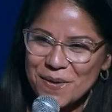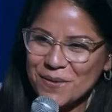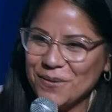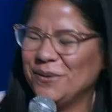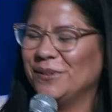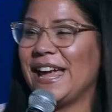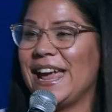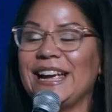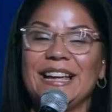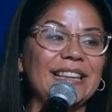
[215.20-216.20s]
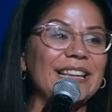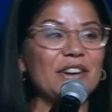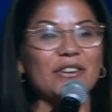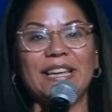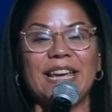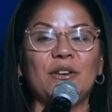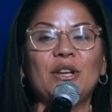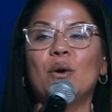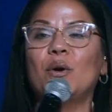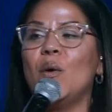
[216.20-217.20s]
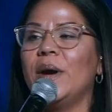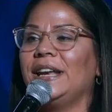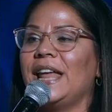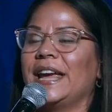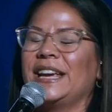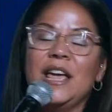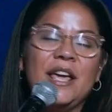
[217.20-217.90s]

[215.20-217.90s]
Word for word: Woo! Like literally, you know, going like,